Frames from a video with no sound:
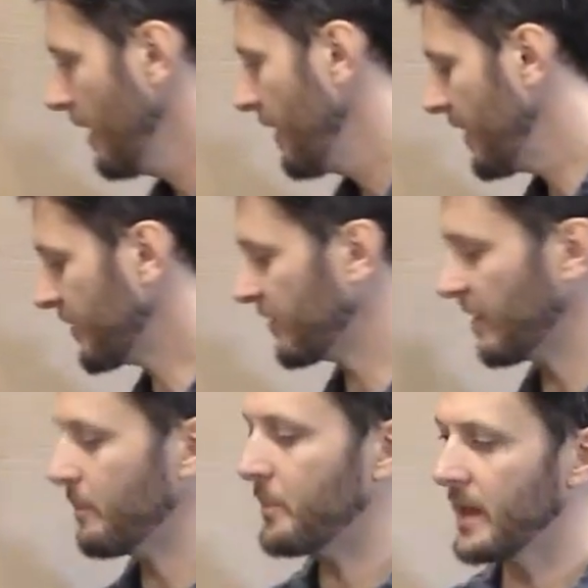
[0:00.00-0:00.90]
this is
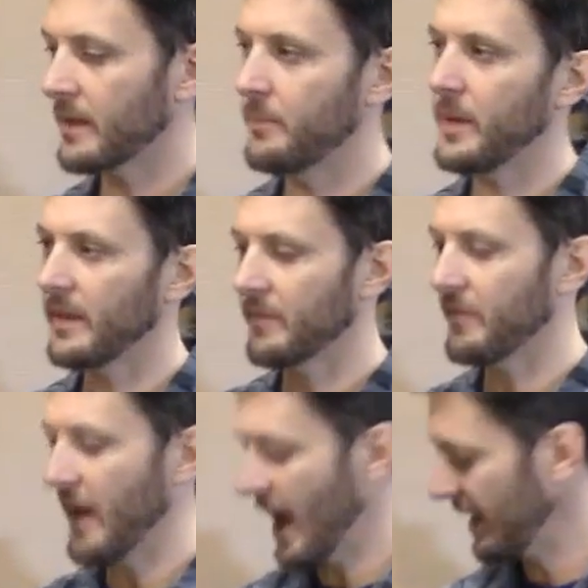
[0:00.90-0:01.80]
a big
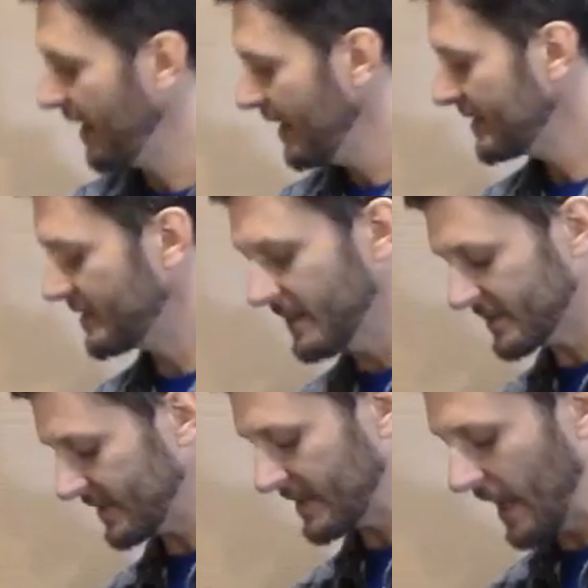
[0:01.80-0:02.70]
fat, this
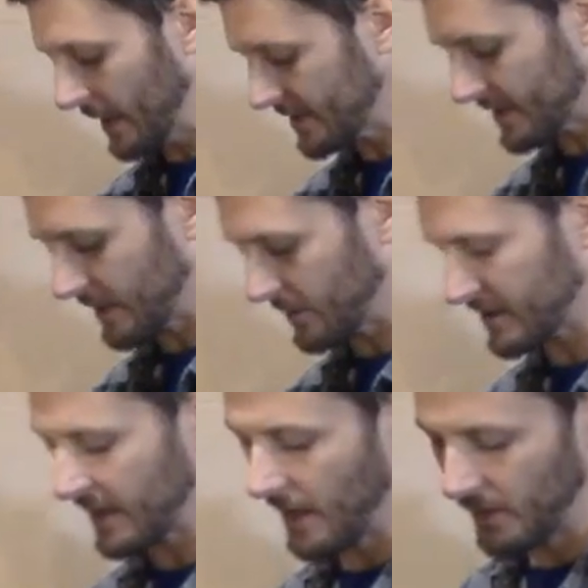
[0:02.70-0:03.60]
is a telly ski with
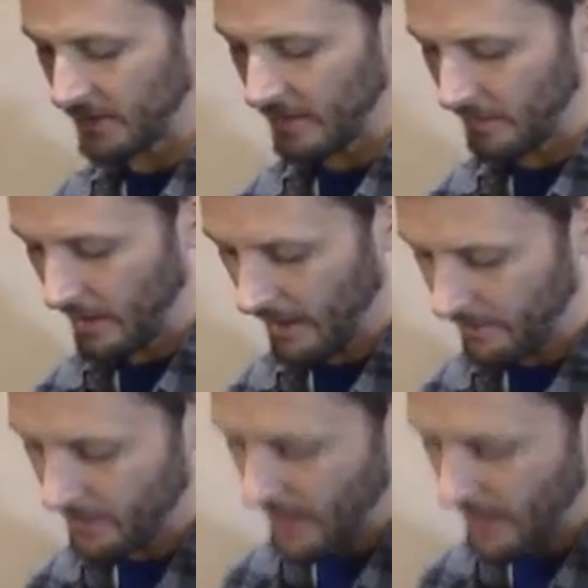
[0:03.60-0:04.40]
scales on the bottom.